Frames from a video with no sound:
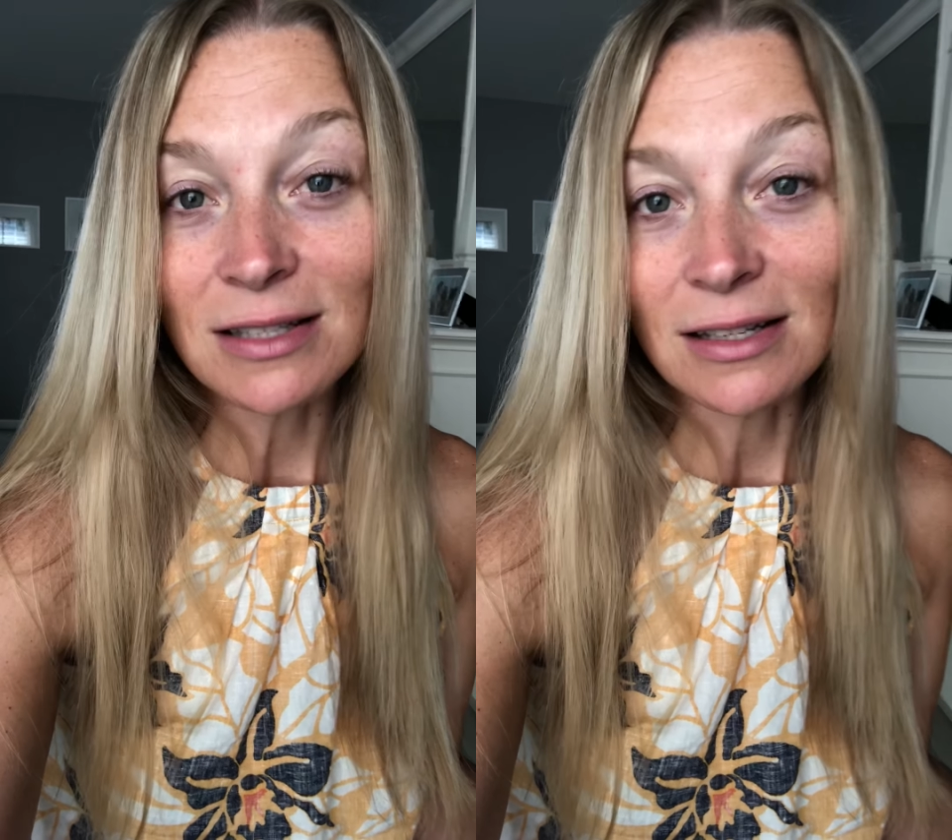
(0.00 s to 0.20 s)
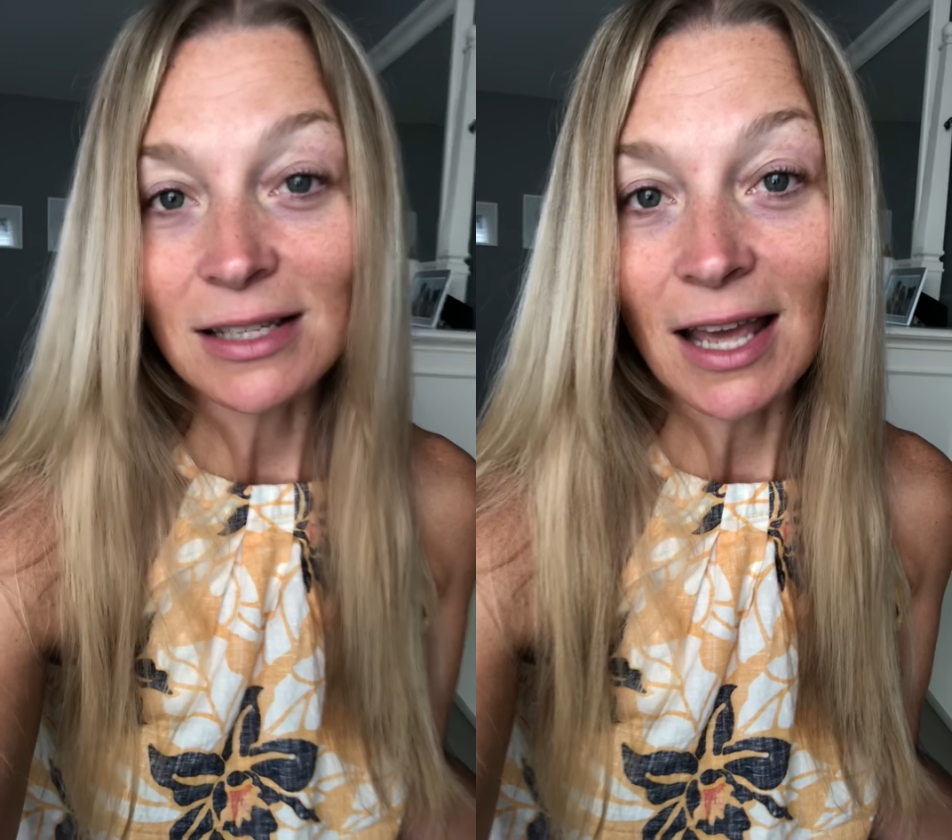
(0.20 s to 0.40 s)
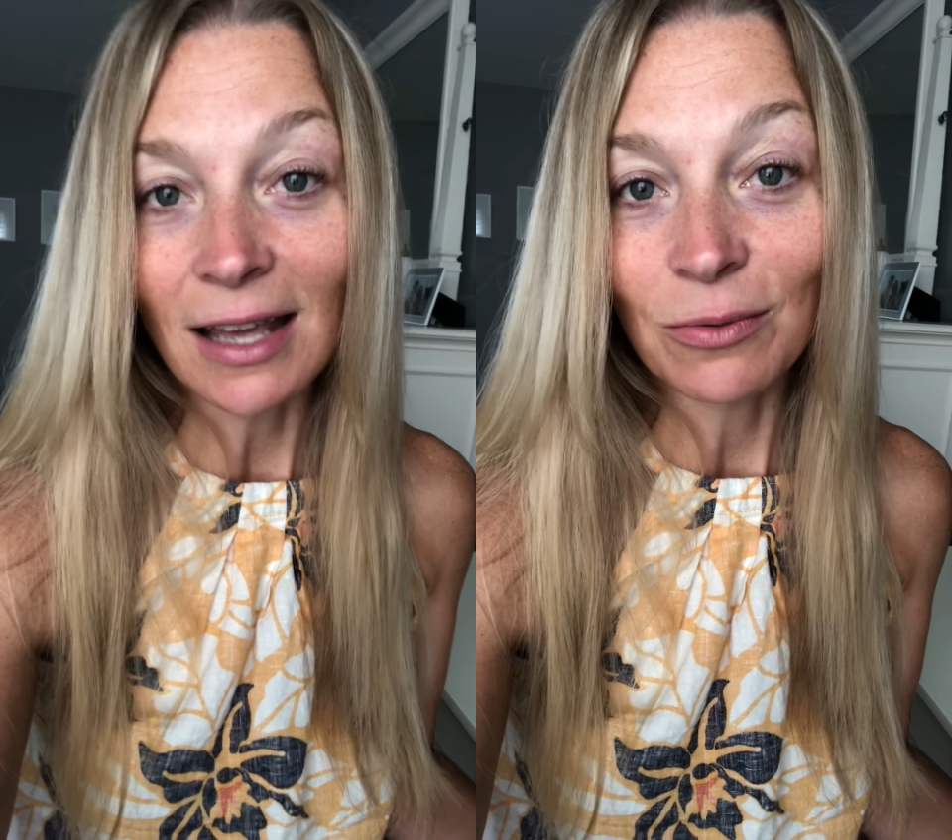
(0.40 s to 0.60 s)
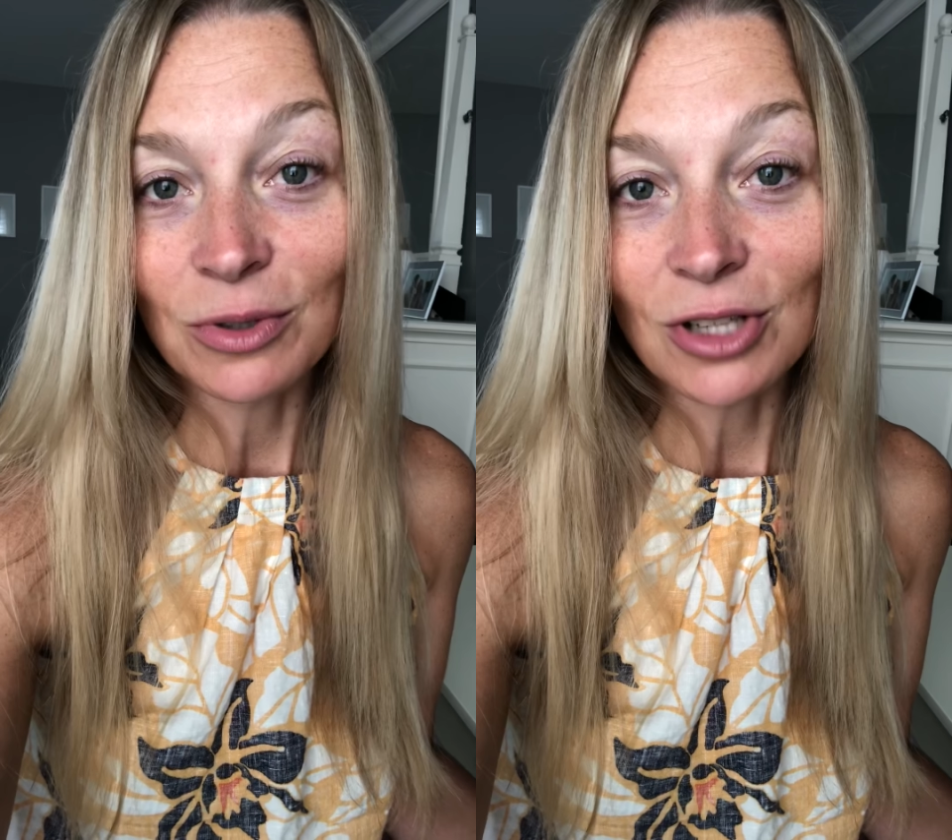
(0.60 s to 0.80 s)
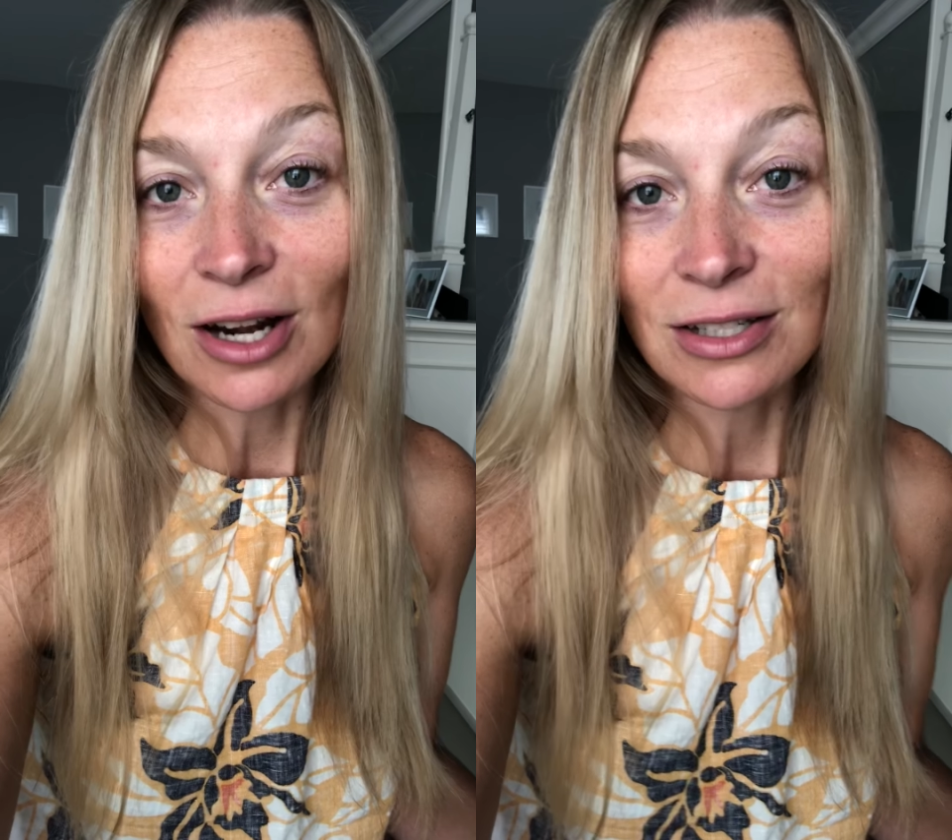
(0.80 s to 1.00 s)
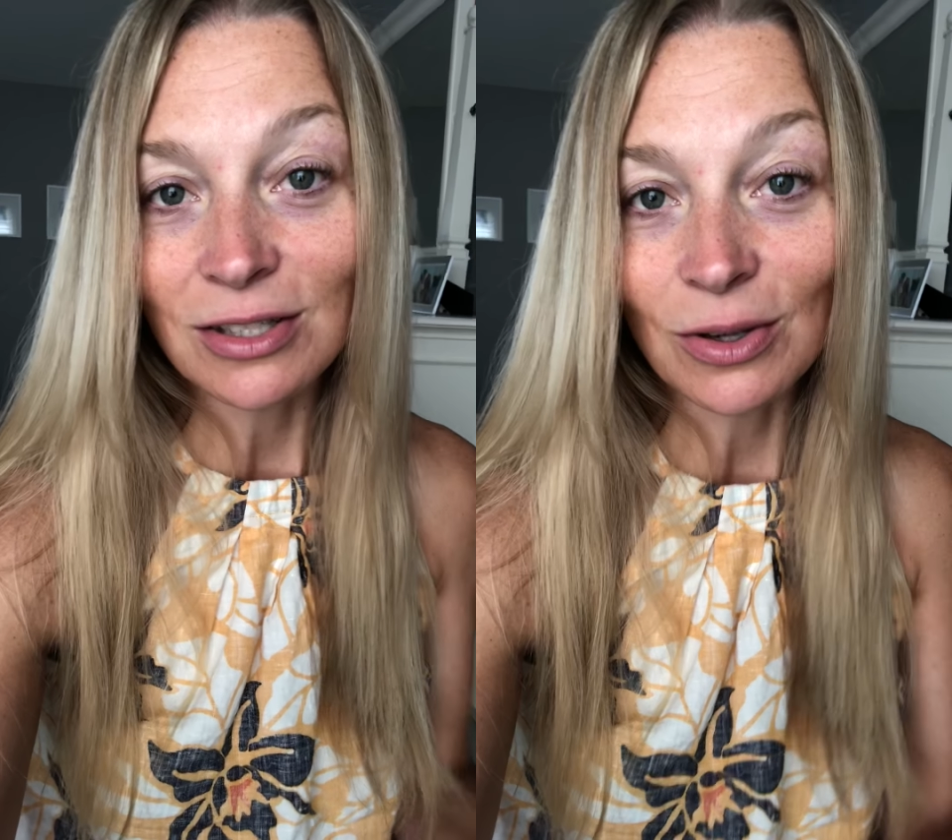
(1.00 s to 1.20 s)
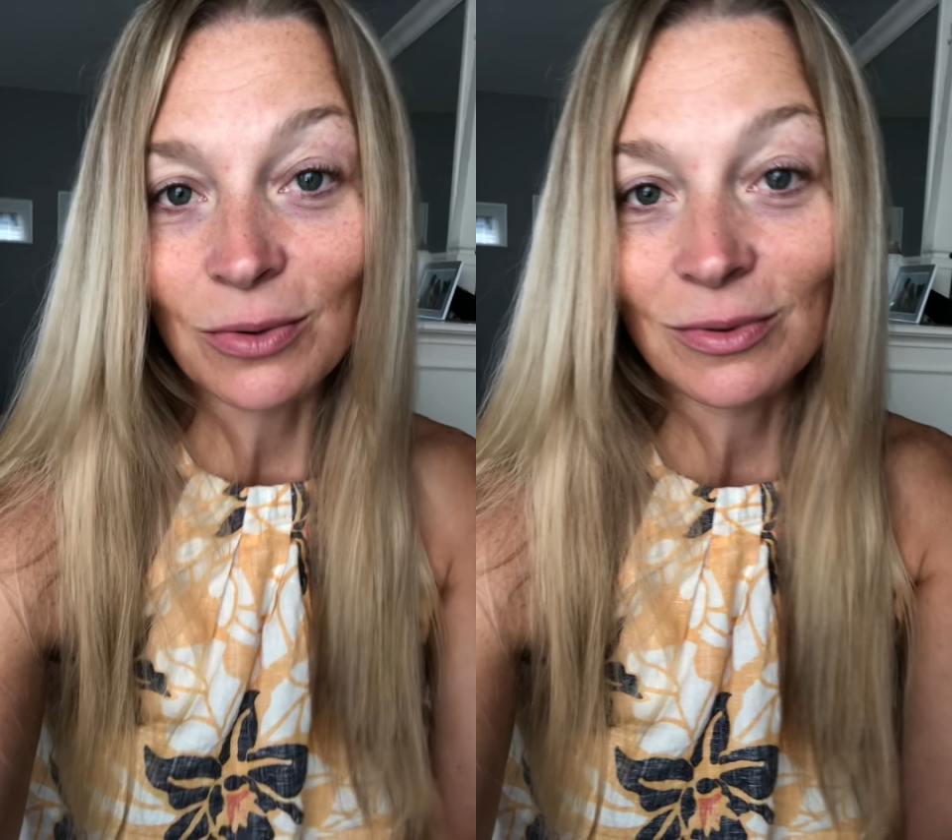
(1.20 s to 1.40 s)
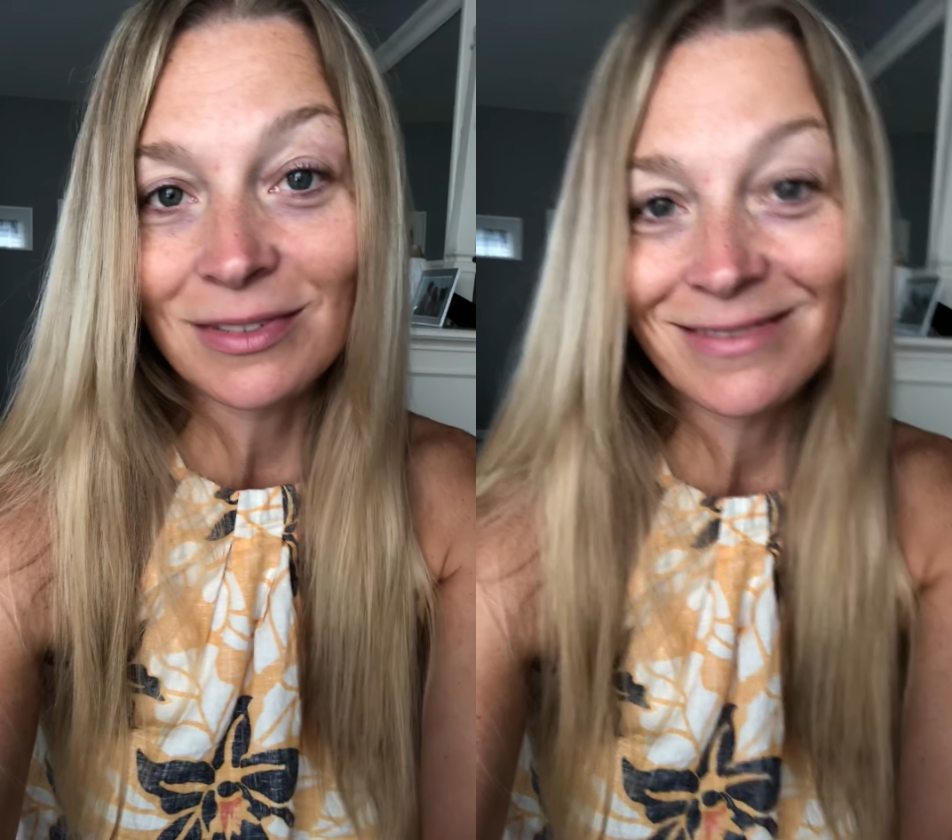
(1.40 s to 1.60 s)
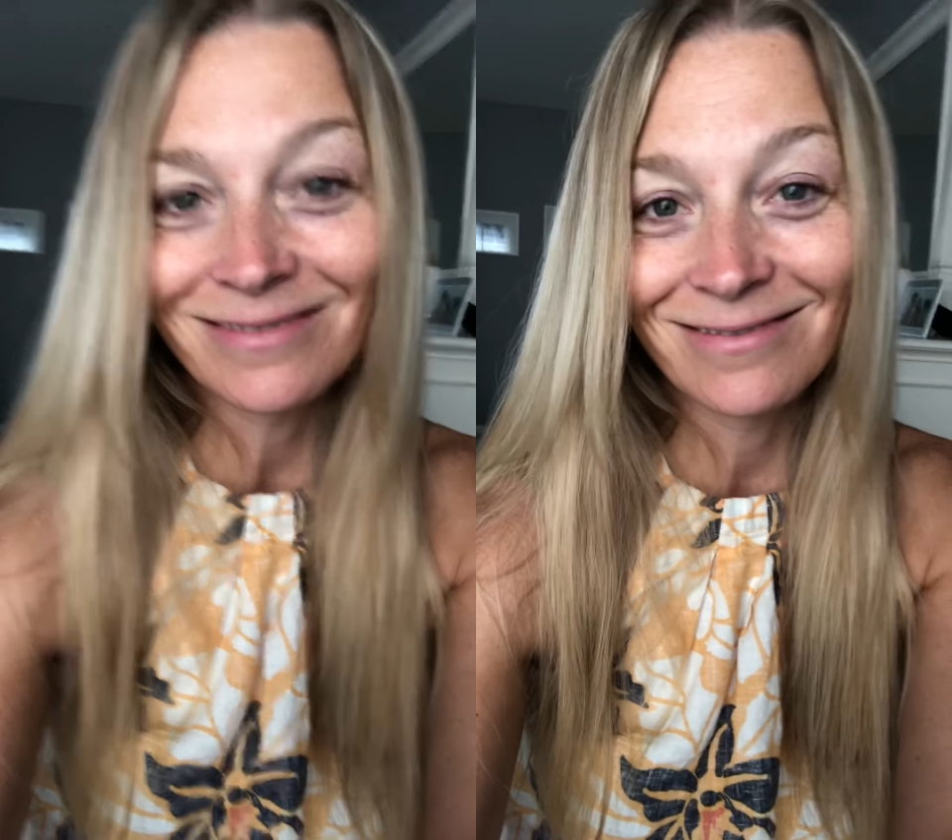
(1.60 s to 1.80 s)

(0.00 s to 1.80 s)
Sunday. We'll talk soon.